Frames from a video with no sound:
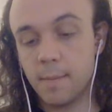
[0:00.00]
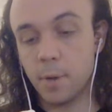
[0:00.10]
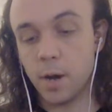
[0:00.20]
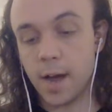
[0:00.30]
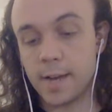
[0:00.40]

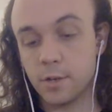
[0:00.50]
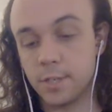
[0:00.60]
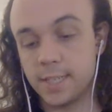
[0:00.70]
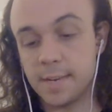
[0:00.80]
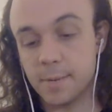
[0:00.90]
but I could
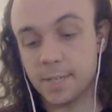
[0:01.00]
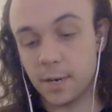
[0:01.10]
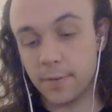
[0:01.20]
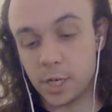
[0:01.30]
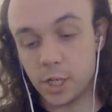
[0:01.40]
see
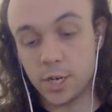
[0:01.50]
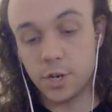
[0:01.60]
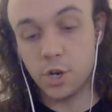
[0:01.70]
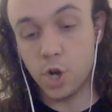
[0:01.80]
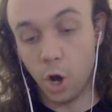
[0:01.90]
myself actually
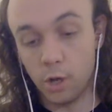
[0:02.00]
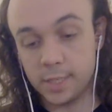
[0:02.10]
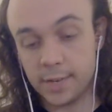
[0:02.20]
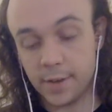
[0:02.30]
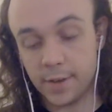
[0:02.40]

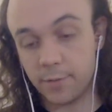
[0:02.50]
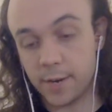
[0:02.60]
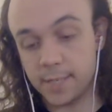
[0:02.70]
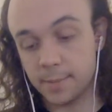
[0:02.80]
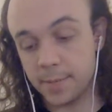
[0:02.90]
not, if I can
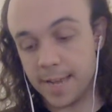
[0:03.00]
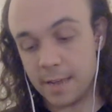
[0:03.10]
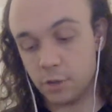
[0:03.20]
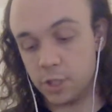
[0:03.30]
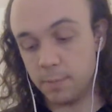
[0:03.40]
find something
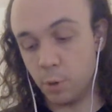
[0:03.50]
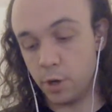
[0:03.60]
else to put